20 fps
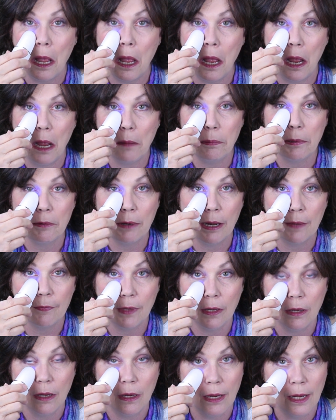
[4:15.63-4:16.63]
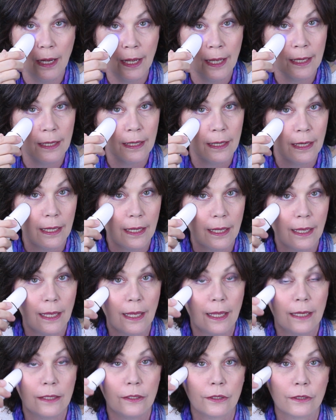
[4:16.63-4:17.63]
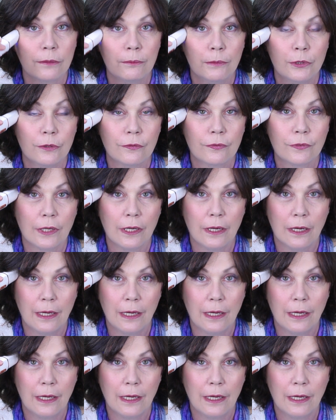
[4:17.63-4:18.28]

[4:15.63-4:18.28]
up around the eye, and you can move the